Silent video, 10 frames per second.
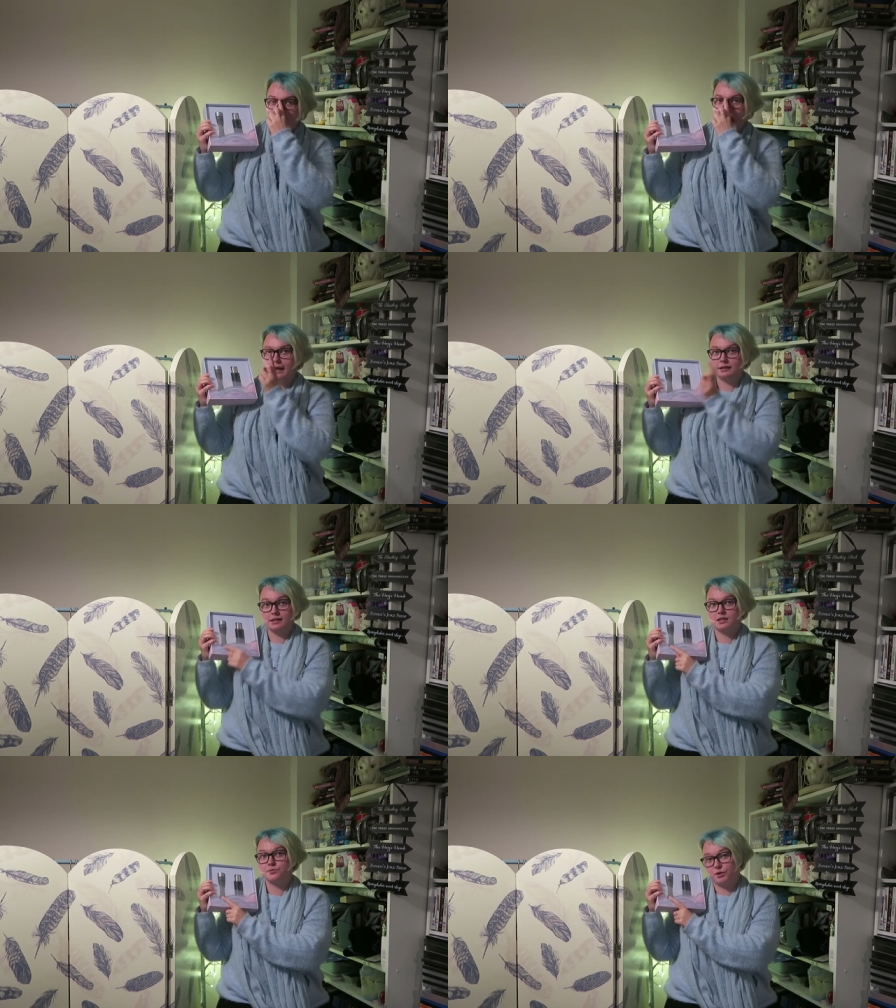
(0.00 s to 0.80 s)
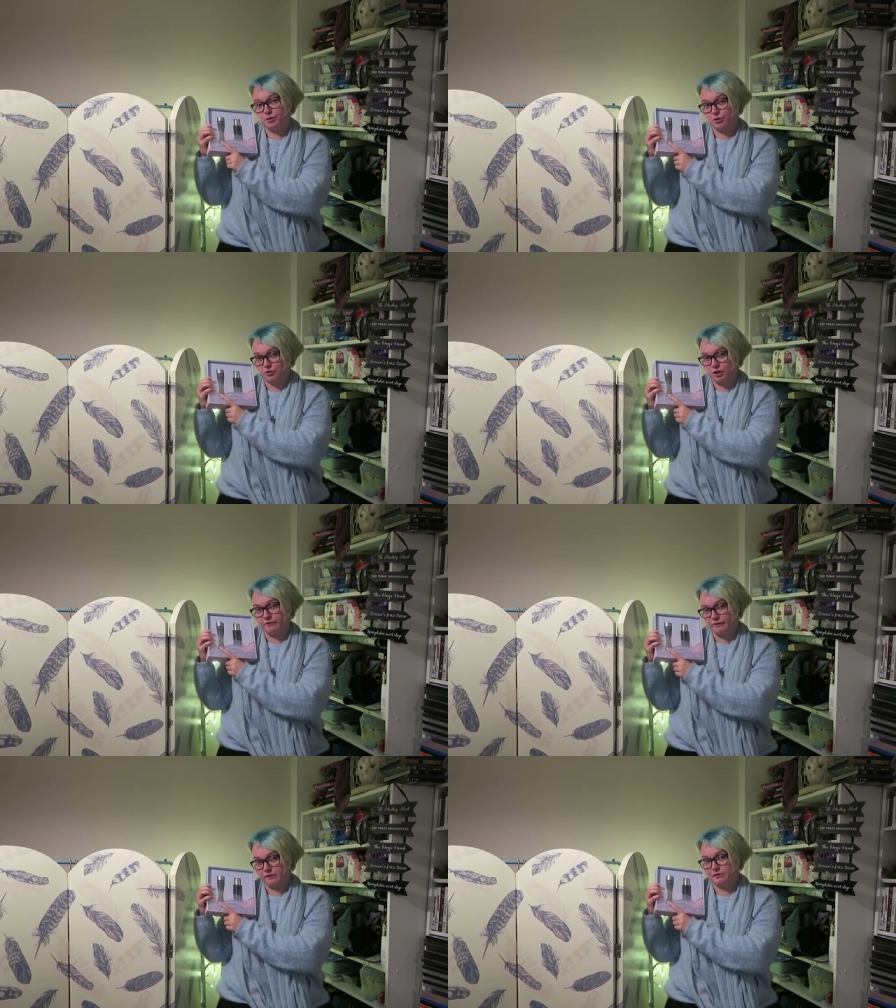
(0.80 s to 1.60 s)
And this is one of my all-time
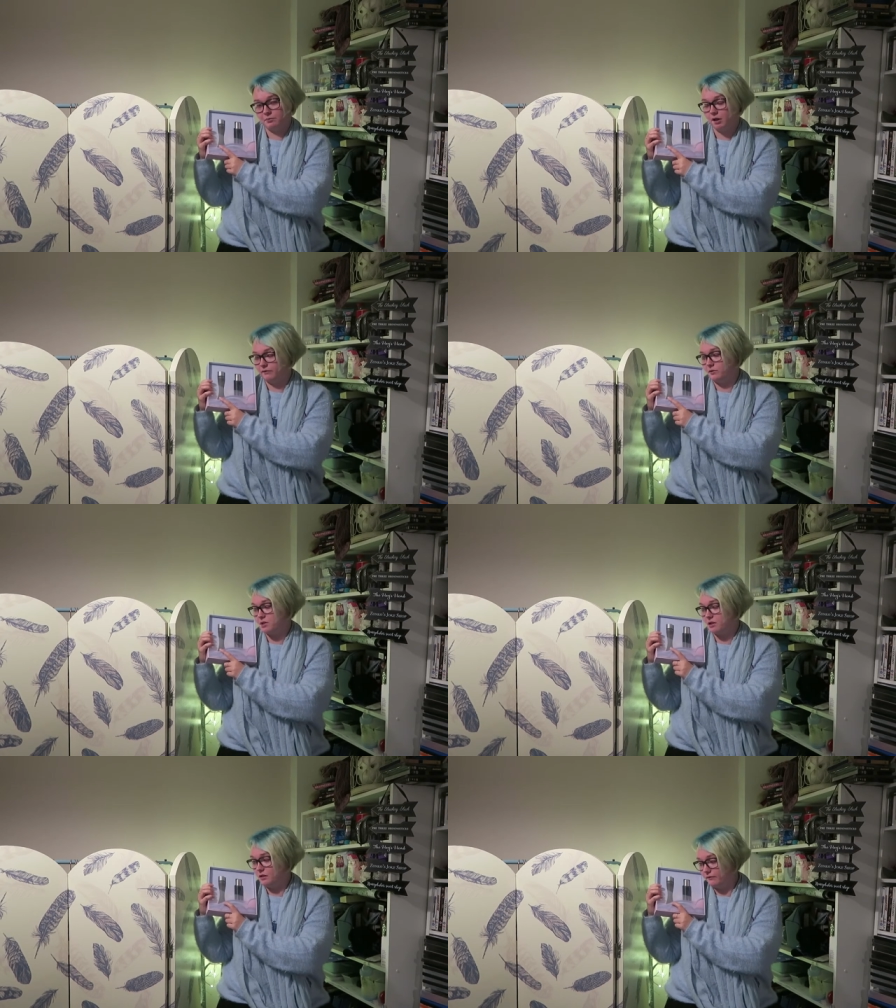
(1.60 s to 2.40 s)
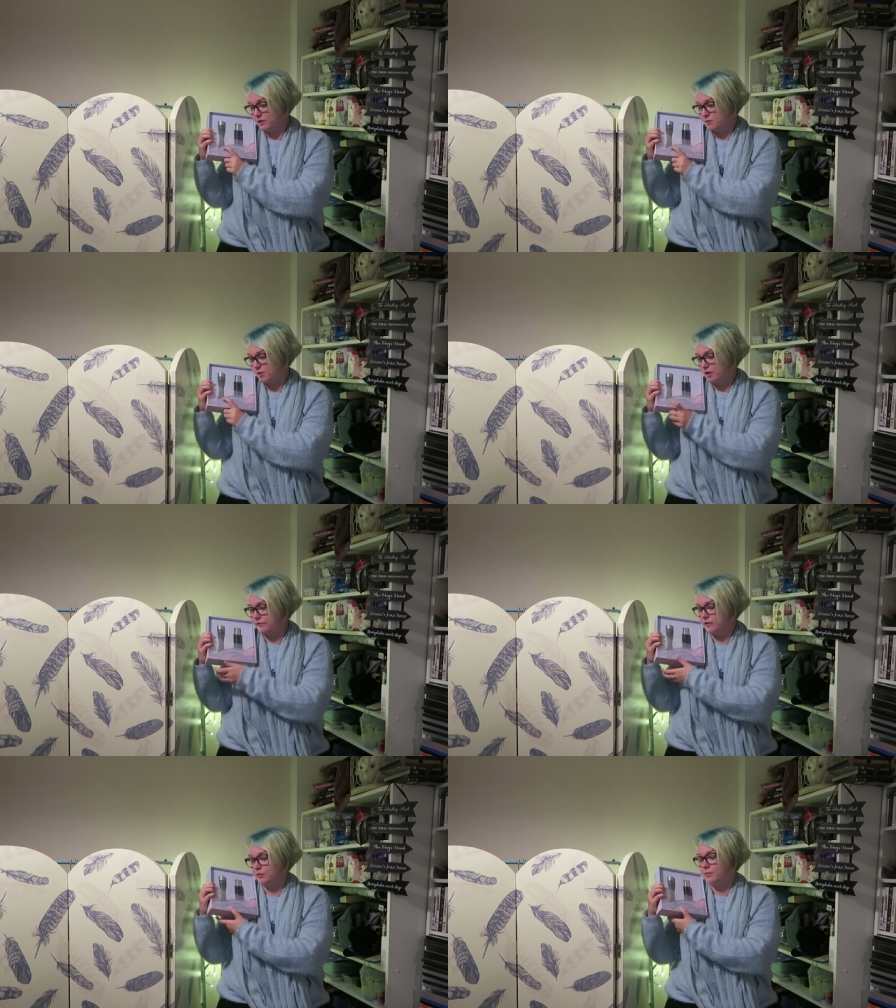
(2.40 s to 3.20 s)
favourite perfumes. I love this
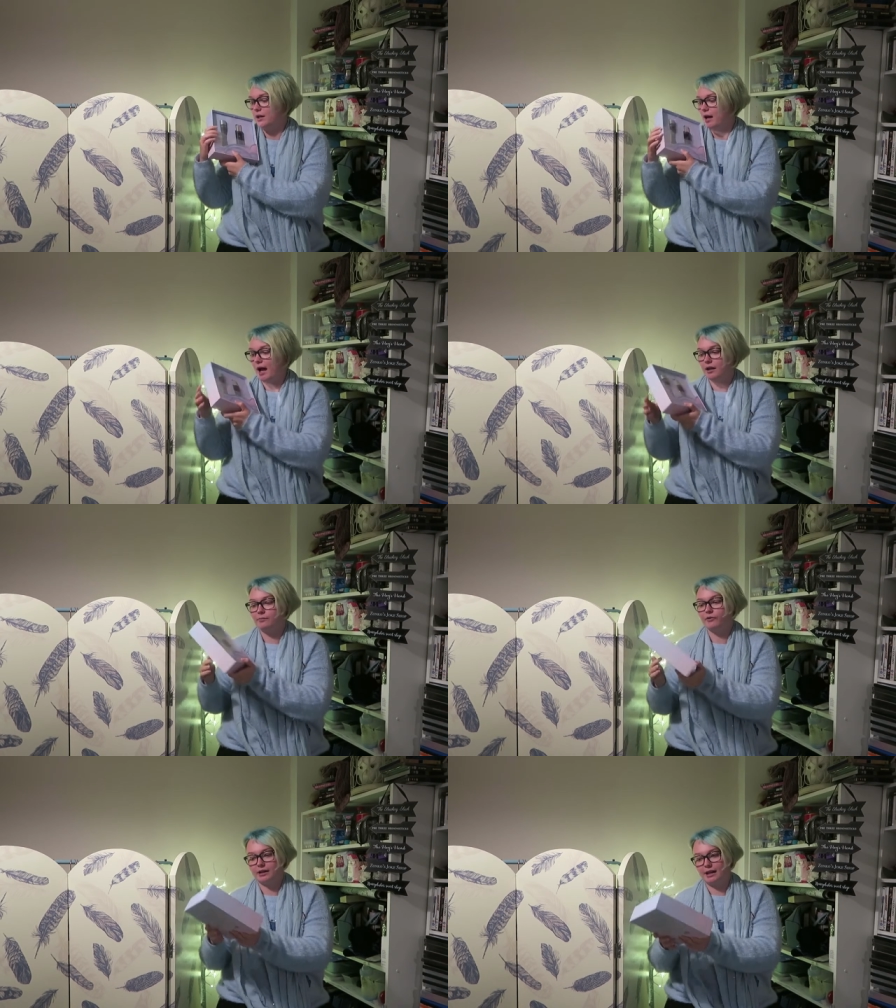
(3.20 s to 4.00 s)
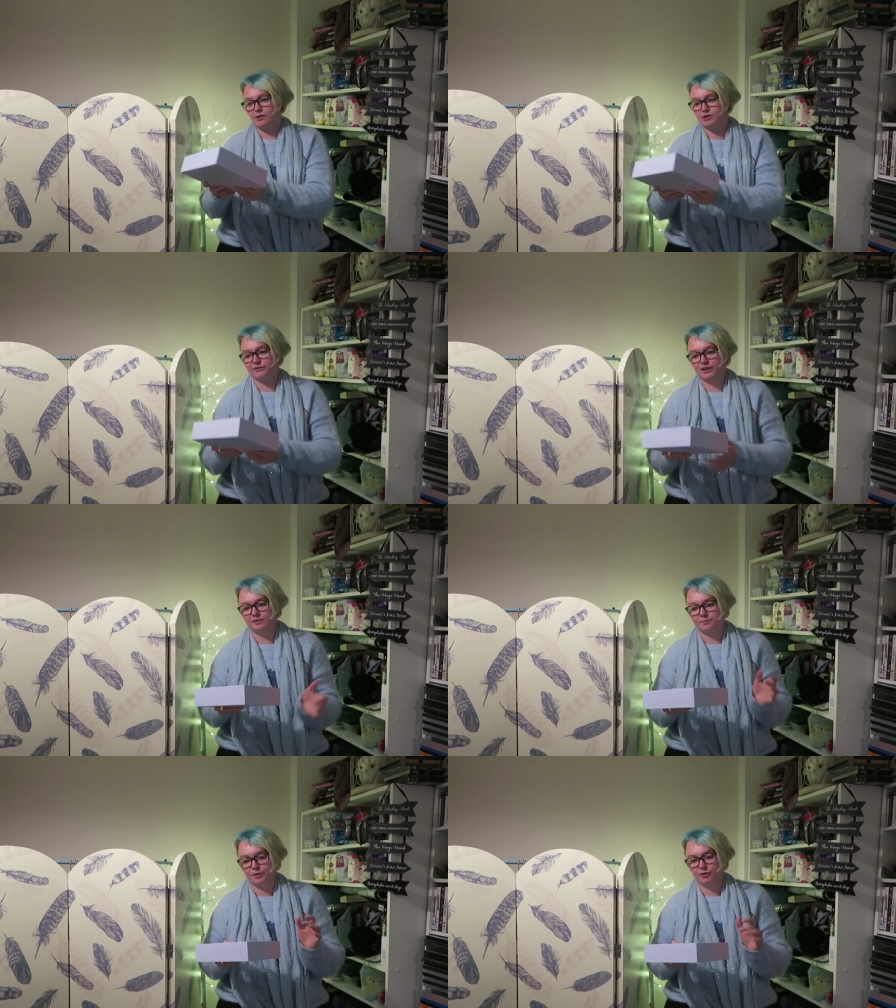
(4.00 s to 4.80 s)
perfume, and I'm running out of it
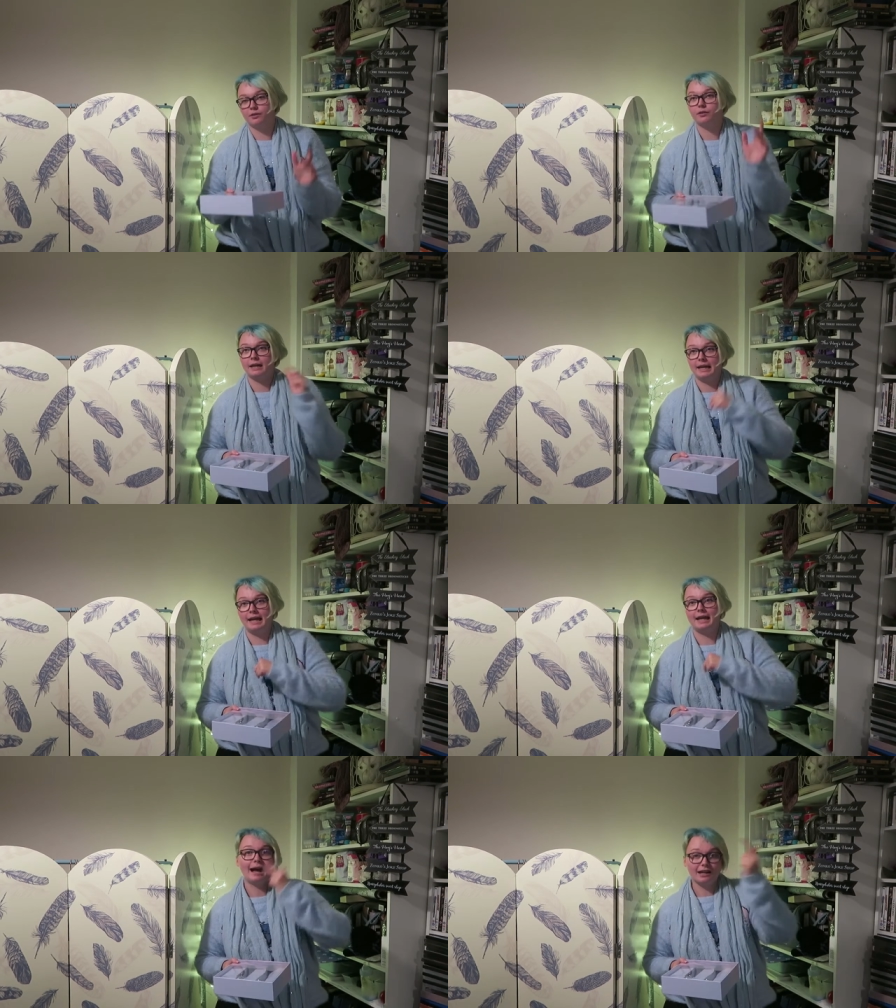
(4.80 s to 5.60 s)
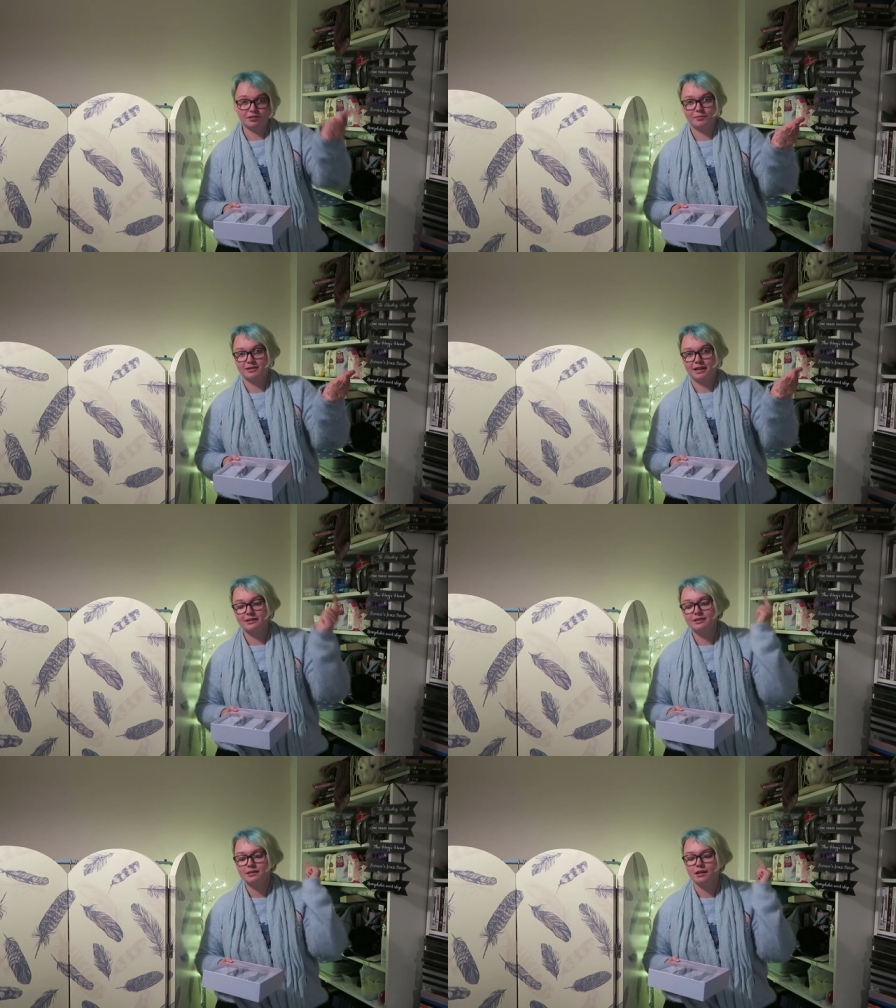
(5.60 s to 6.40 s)
at both here and my
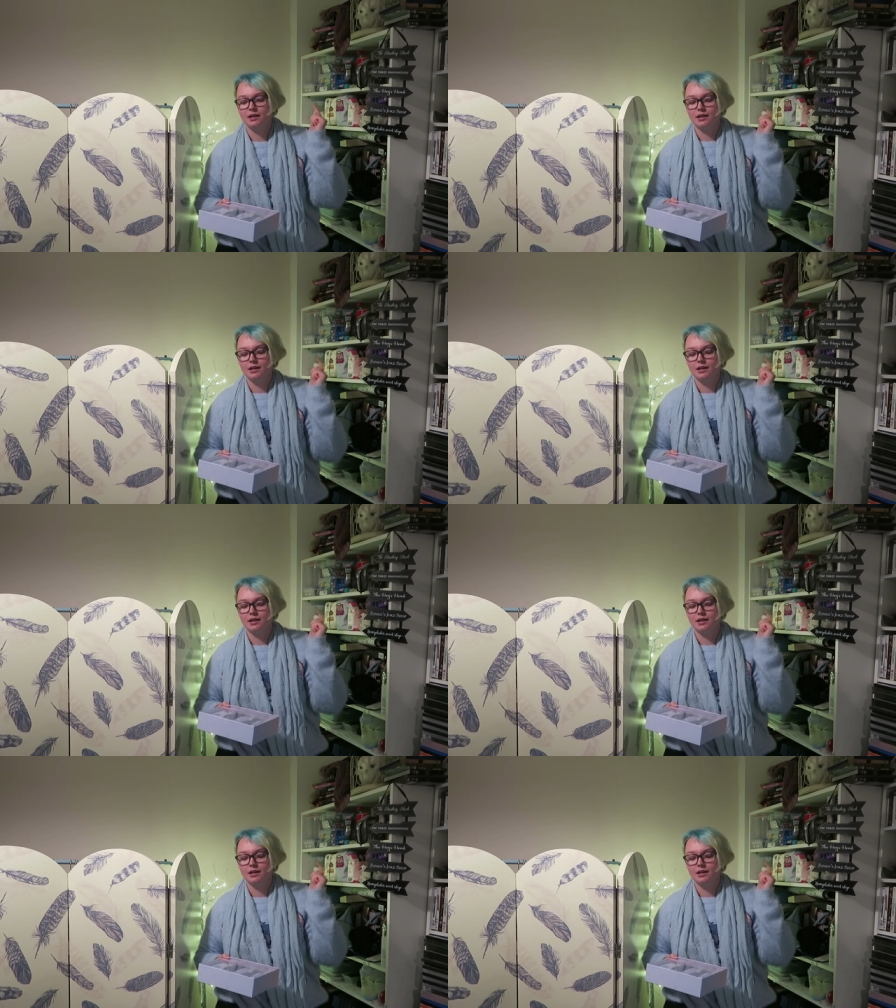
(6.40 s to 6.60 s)
dad's.